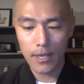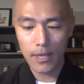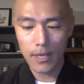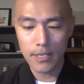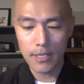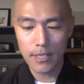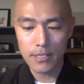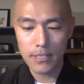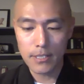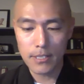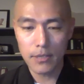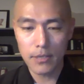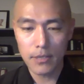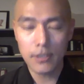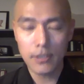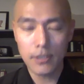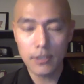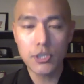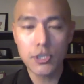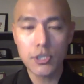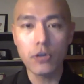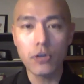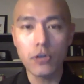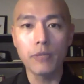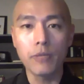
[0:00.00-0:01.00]
is
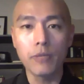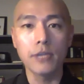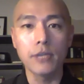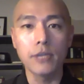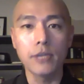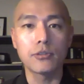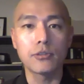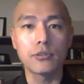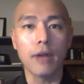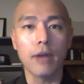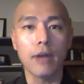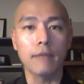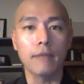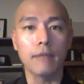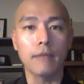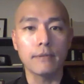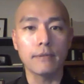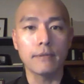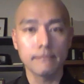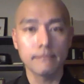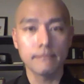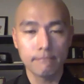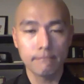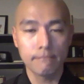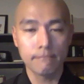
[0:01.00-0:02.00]
show me a driver.
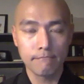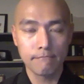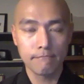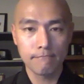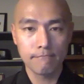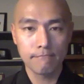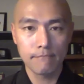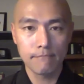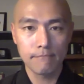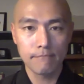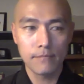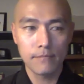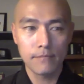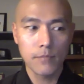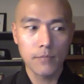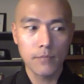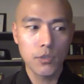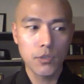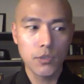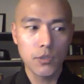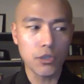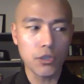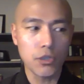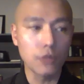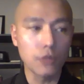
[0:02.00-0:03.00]

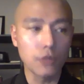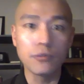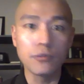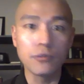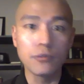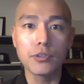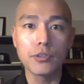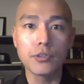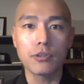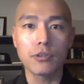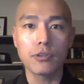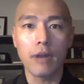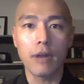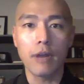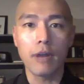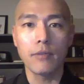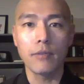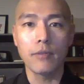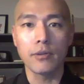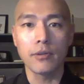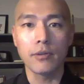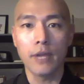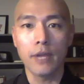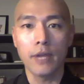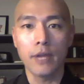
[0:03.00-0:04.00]
Show who's
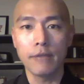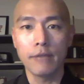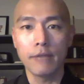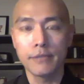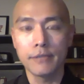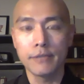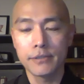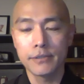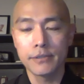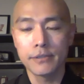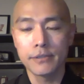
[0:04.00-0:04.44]
driving your life.